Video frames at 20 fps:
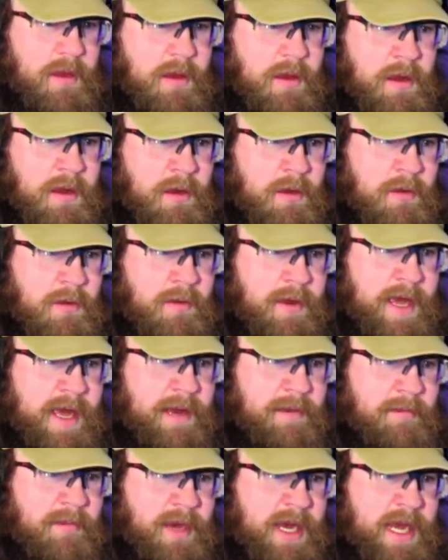Oh,
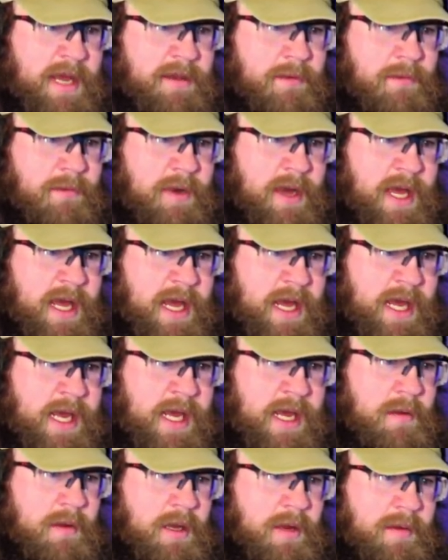and by the
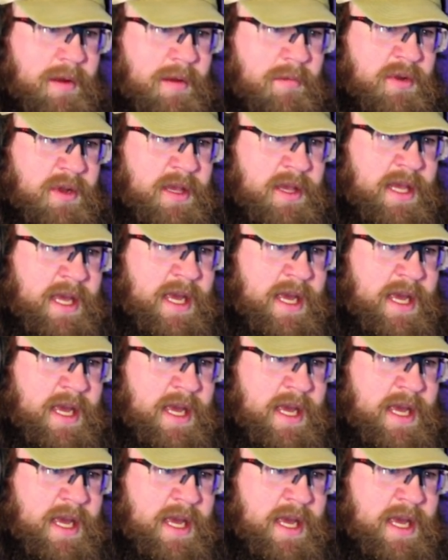way, let me put that